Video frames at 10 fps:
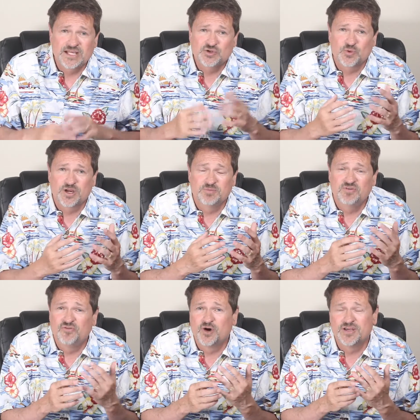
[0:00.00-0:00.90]
as we're going
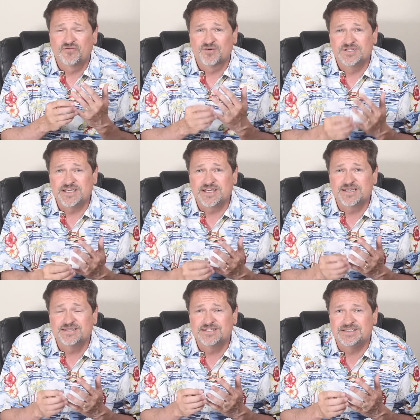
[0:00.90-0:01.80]
to be voting for
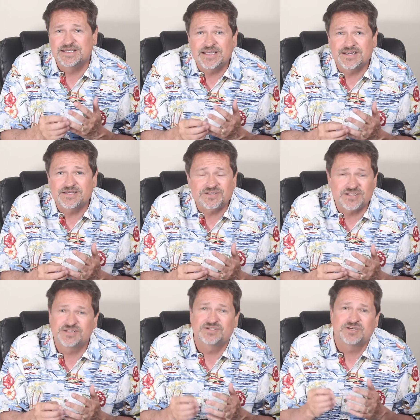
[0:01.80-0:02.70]
deacons,
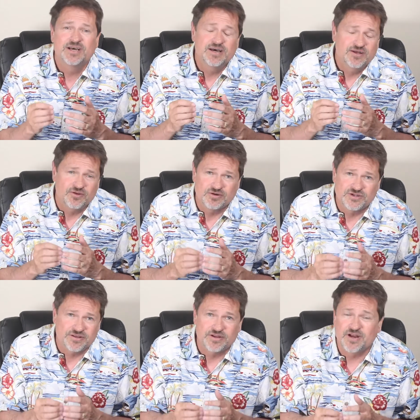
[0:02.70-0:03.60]
deaconesses,
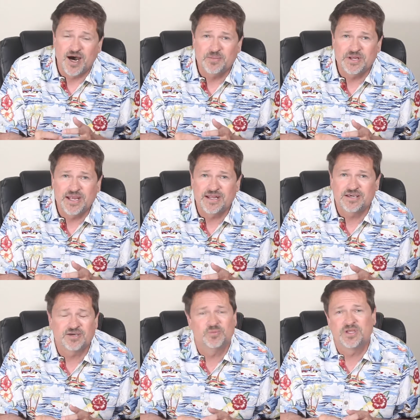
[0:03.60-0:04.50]
those on the
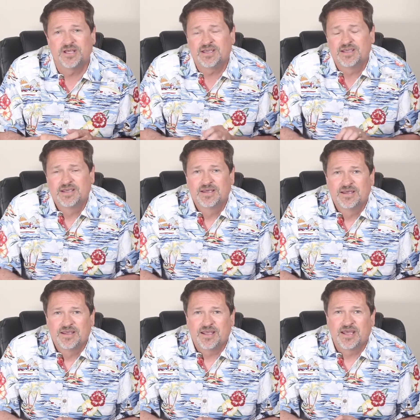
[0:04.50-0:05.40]
nominating committee,
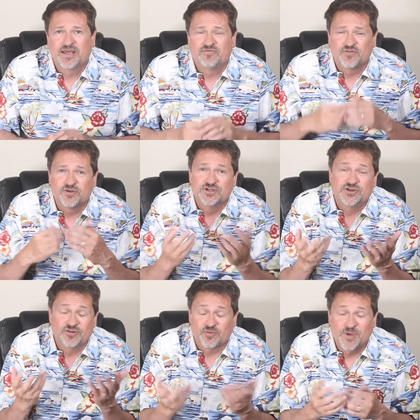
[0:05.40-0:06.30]
and for those
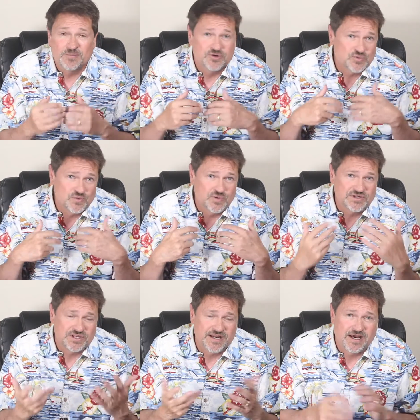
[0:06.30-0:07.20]
of you that are members,
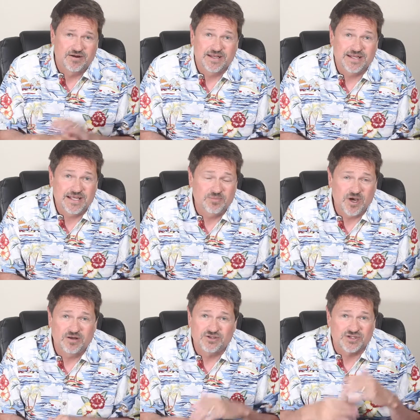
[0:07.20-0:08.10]
we sent out an
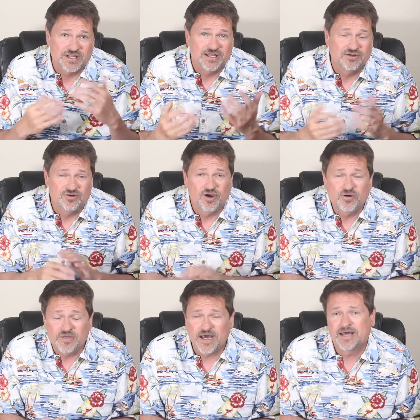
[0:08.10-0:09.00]
email just letting you
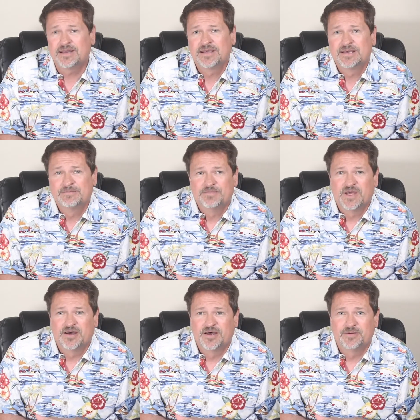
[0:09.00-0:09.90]
know that,
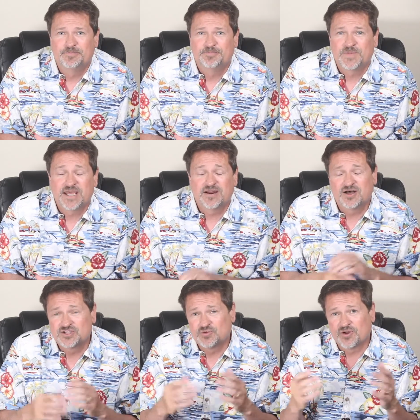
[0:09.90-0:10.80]
and
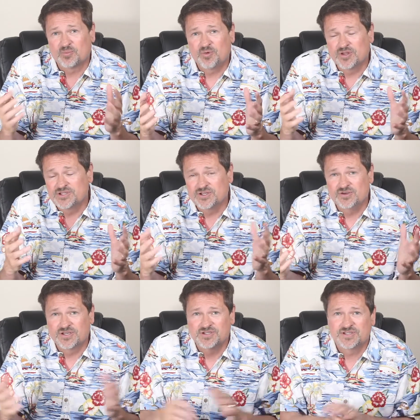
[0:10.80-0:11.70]
also in our bulletin
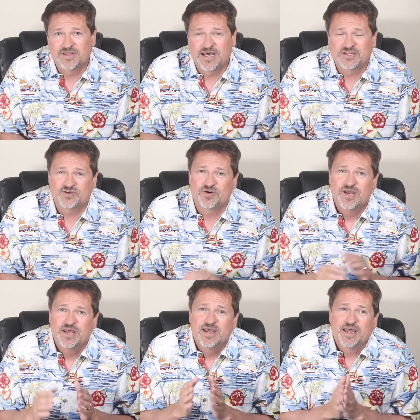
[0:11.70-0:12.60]
you can see that. So,
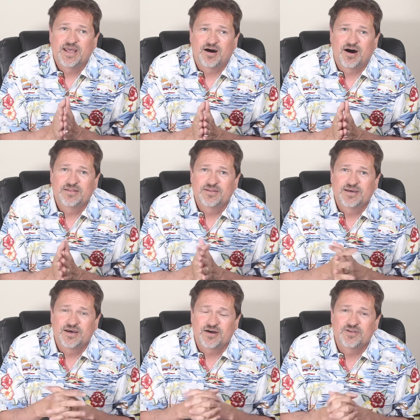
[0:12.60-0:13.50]
hey, on
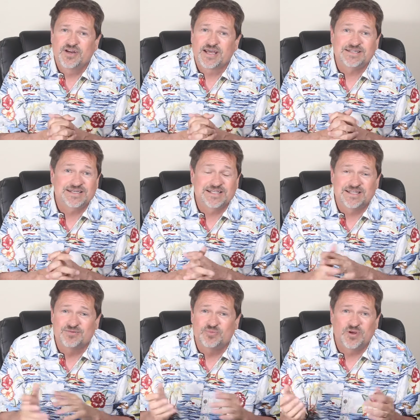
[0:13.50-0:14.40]
the
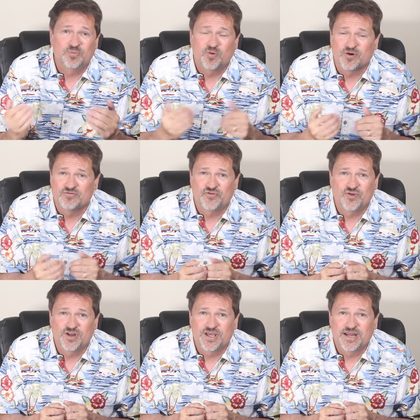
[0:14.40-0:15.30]
19th, it would be important
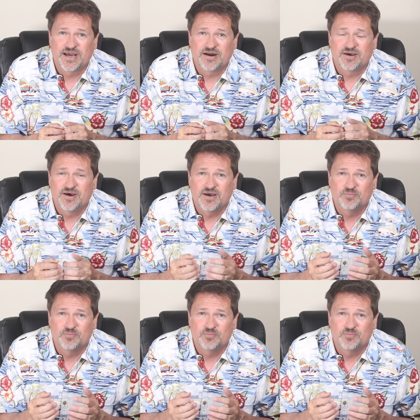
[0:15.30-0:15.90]
for you to get out